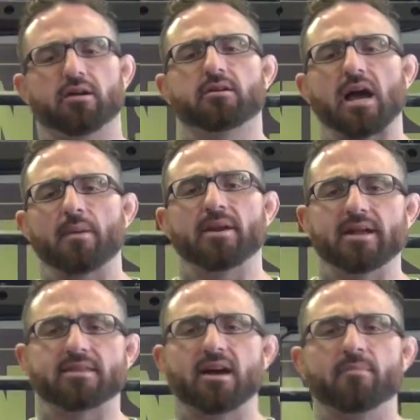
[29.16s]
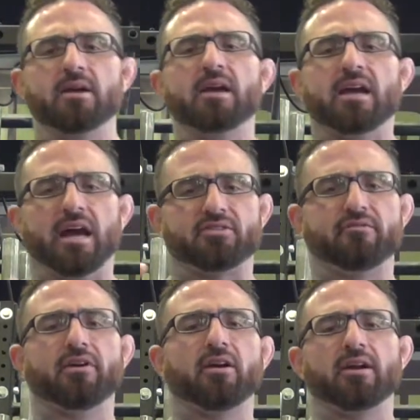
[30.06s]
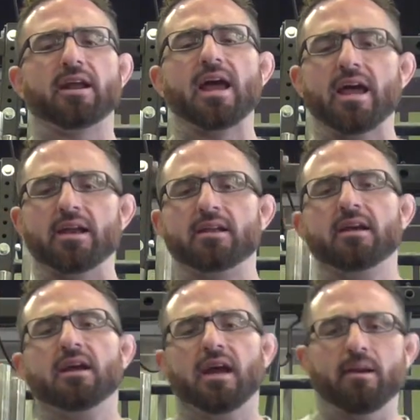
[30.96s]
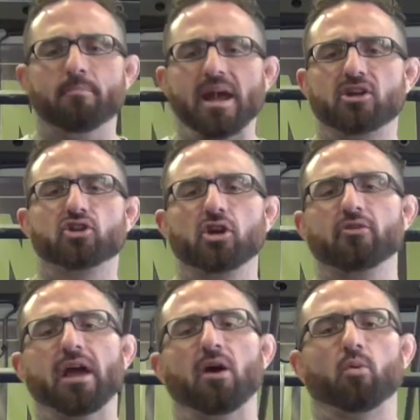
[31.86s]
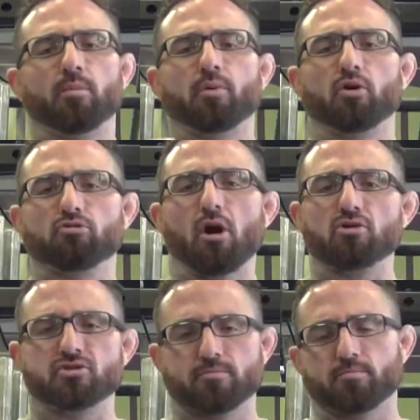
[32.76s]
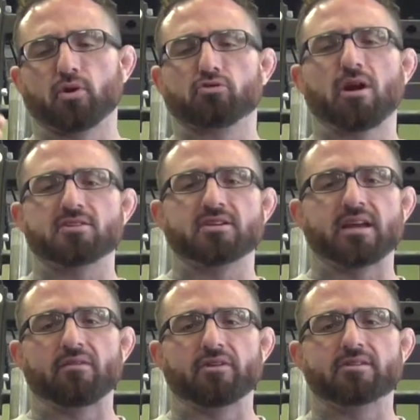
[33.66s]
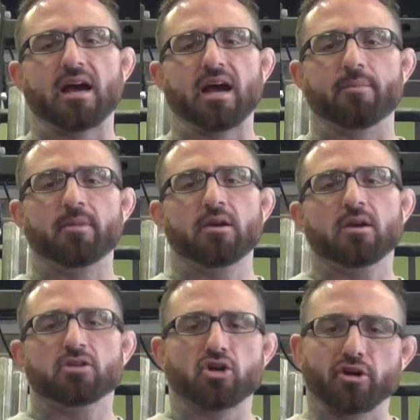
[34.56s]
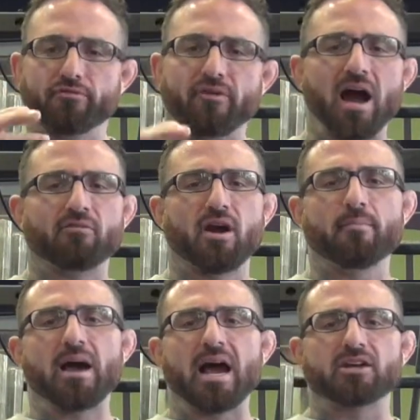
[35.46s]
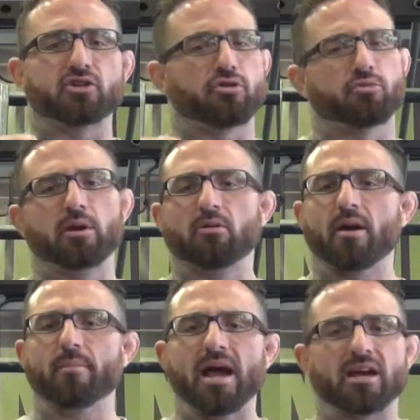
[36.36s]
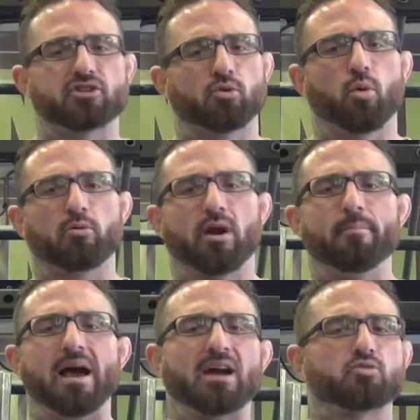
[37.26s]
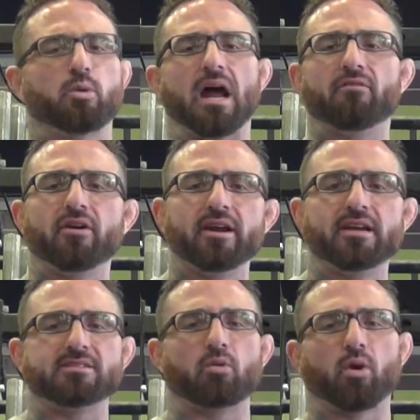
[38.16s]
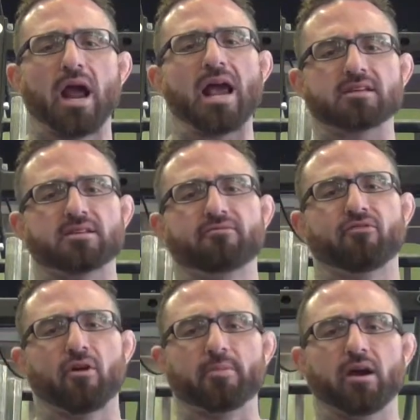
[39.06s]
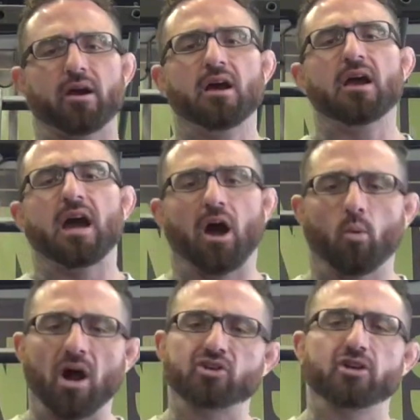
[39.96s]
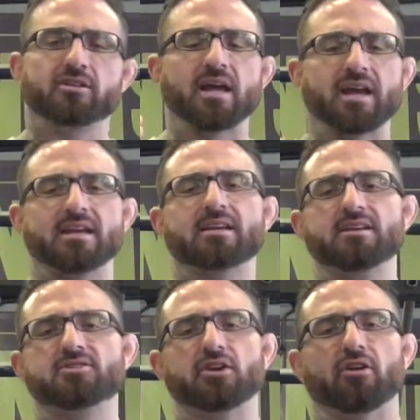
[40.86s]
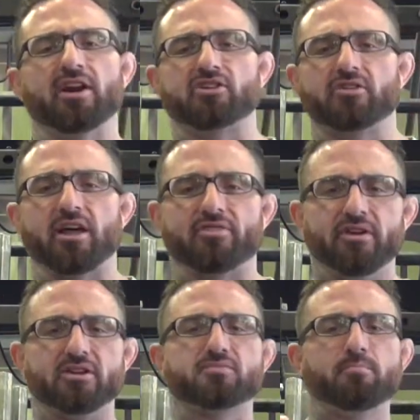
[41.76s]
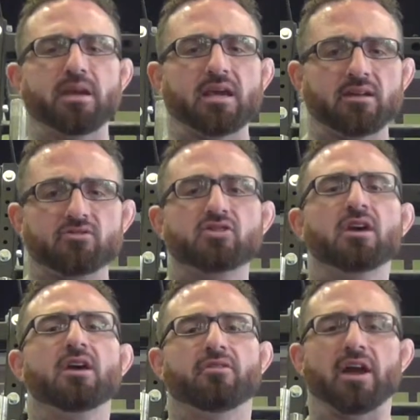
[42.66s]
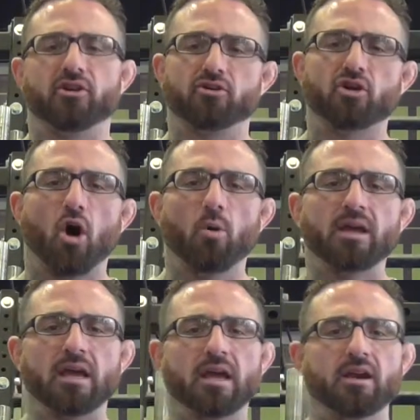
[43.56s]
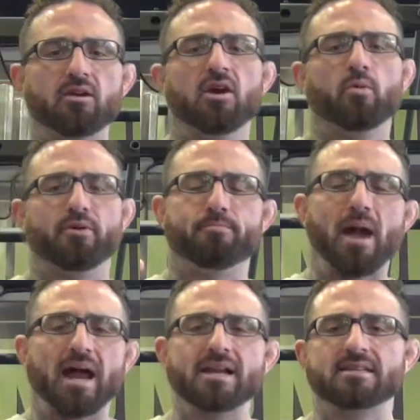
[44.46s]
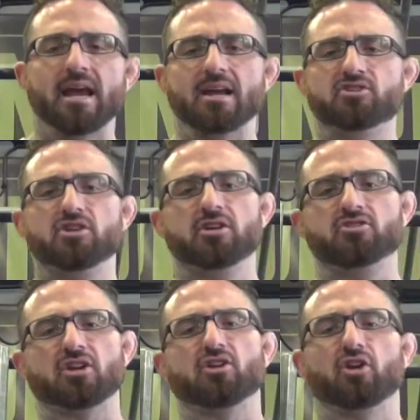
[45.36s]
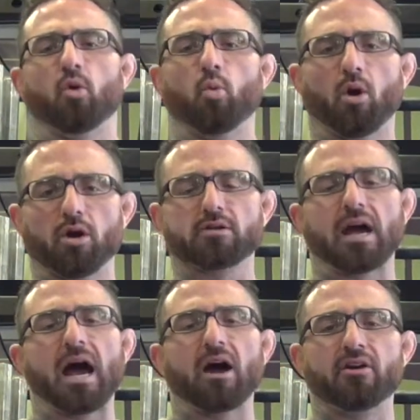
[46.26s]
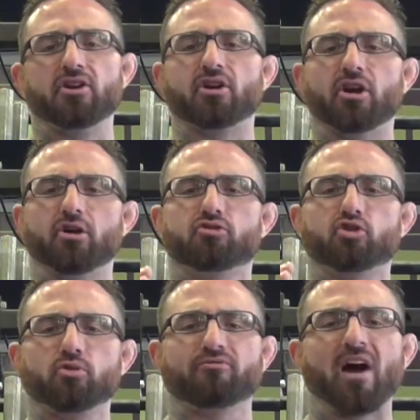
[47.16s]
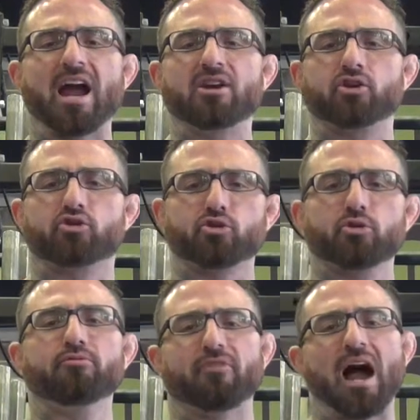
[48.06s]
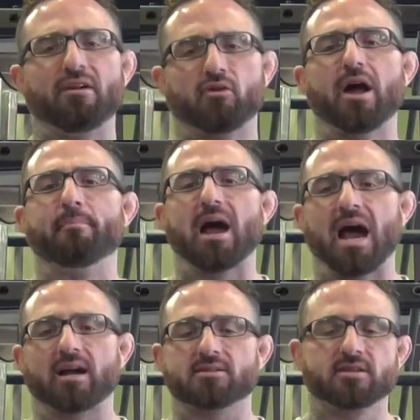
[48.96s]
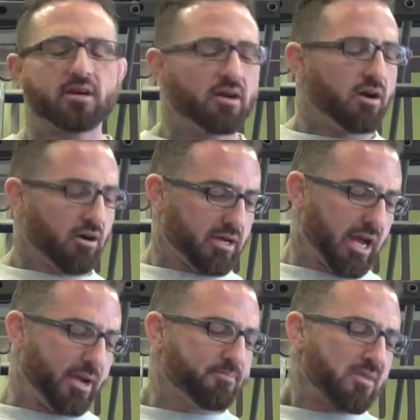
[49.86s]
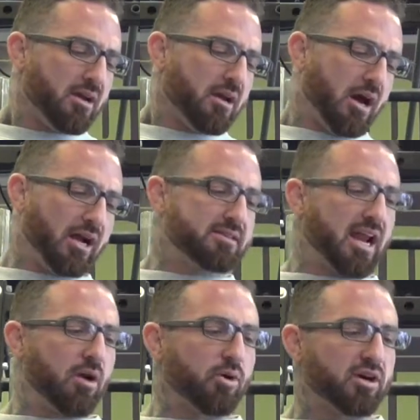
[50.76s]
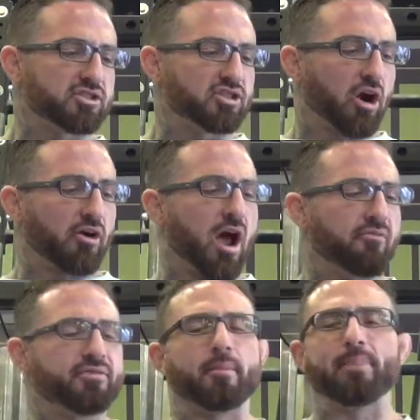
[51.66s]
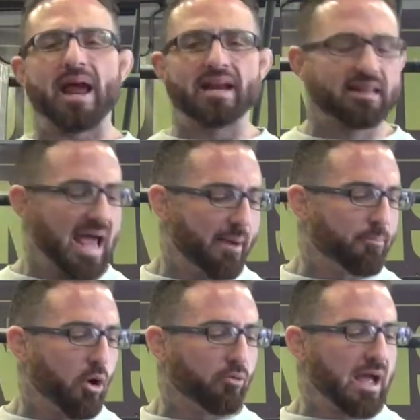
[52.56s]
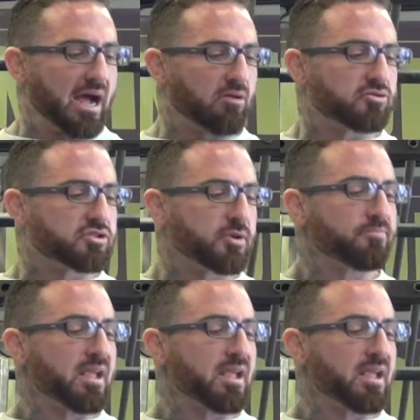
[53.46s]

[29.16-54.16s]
accommodate them at the very end, and make sure that we're progressing every time. So your 5 rep max, your 3 rep max, your 1 rep max, whatever it is that we're asking from you, I want you to take in consideration that this means that you're going in with bad intentions and you're going to work out and you're going to find your true 5 rep max. Okay? Today we're going to start off with the banded lat pull downs,